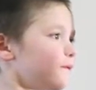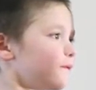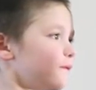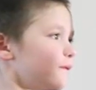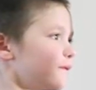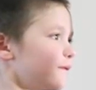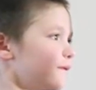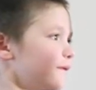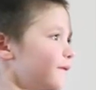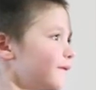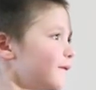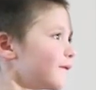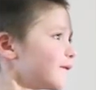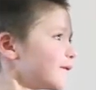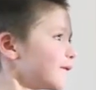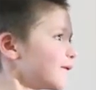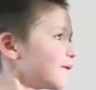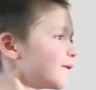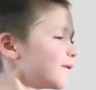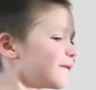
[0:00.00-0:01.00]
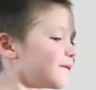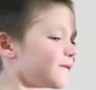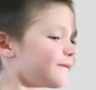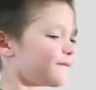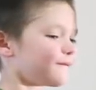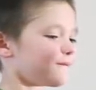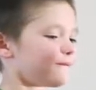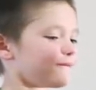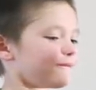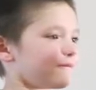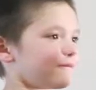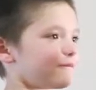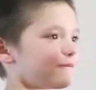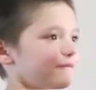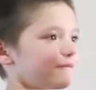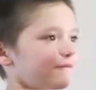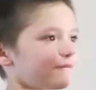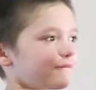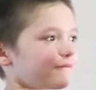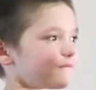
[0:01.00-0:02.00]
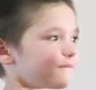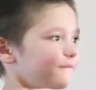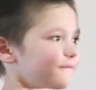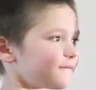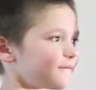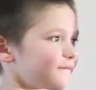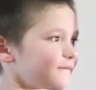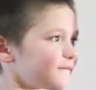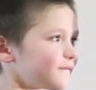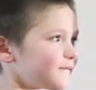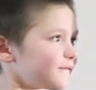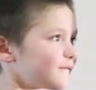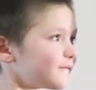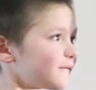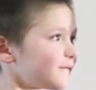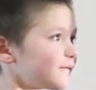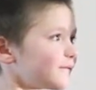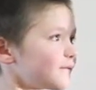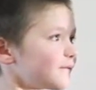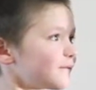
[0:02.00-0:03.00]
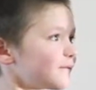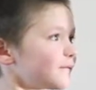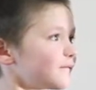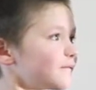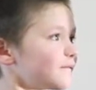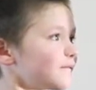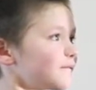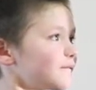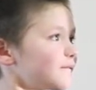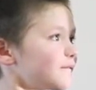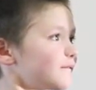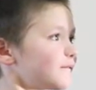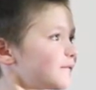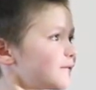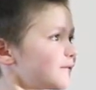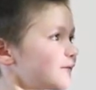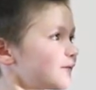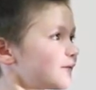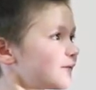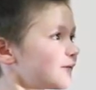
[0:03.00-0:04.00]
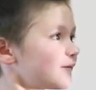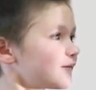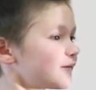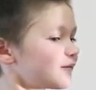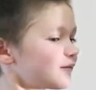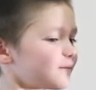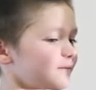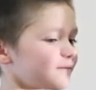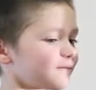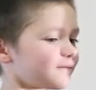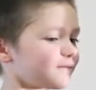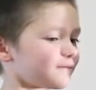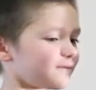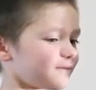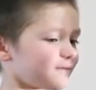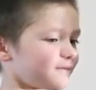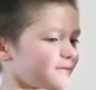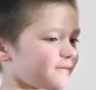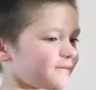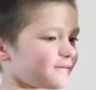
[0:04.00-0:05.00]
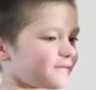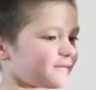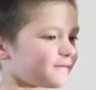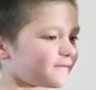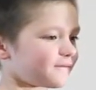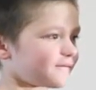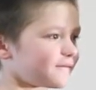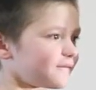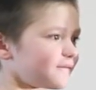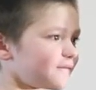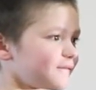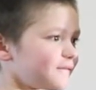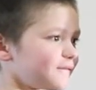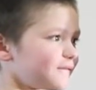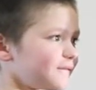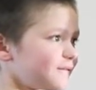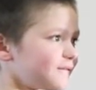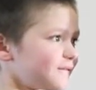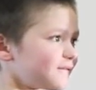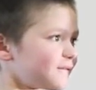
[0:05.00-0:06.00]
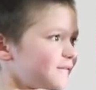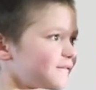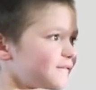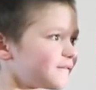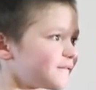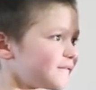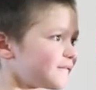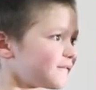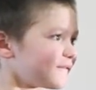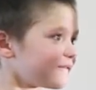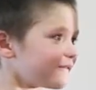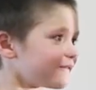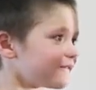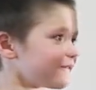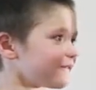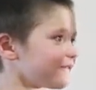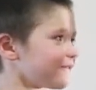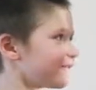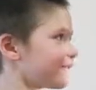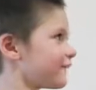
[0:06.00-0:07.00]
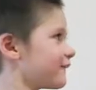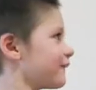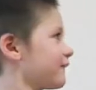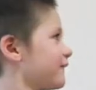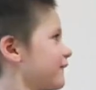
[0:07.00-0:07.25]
[no speech]